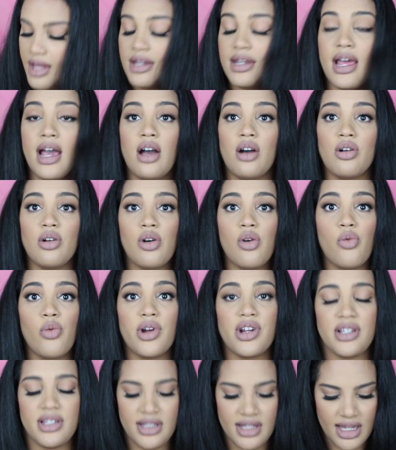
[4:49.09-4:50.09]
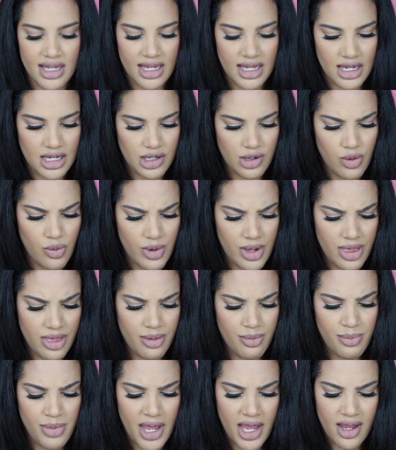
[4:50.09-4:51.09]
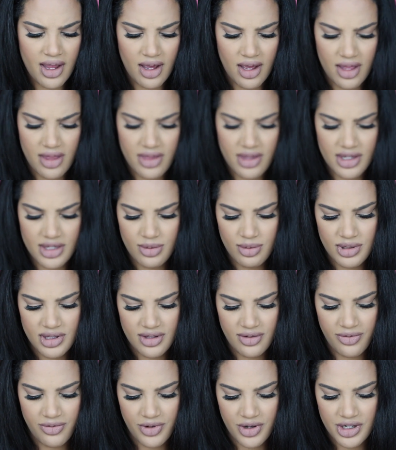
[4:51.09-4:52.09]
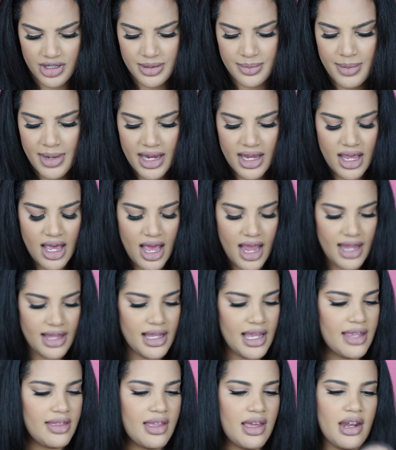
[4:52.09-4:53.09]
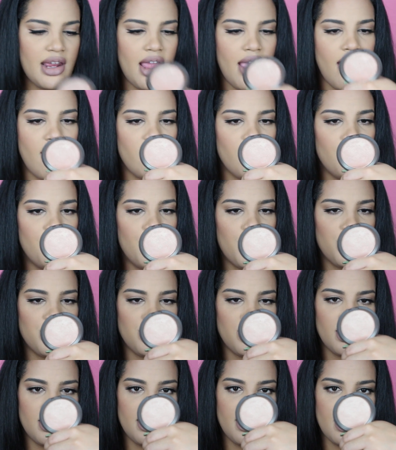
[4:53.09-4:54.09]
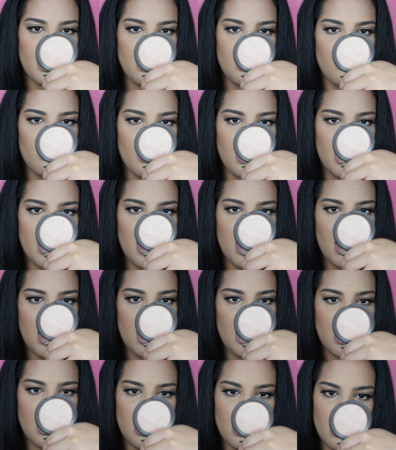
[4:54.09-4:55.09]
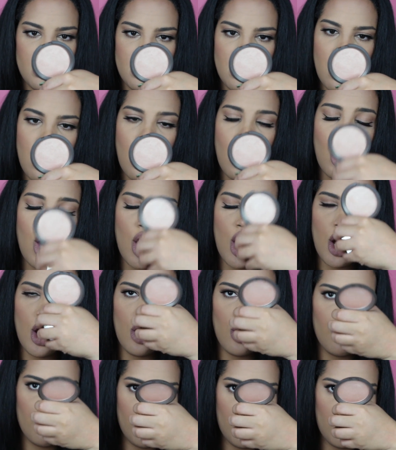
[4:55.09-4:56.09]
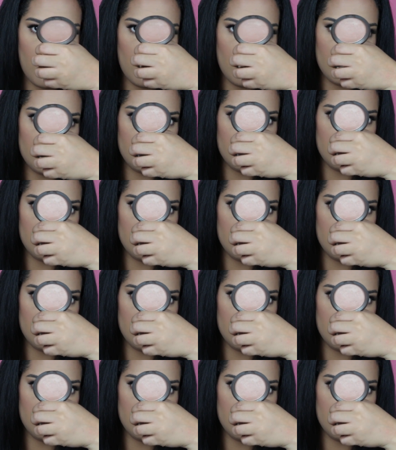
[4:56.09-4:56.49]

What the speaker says: Now we're sticking with Becca. This was the first Becca highlight that I ever purchased. This one is Opal.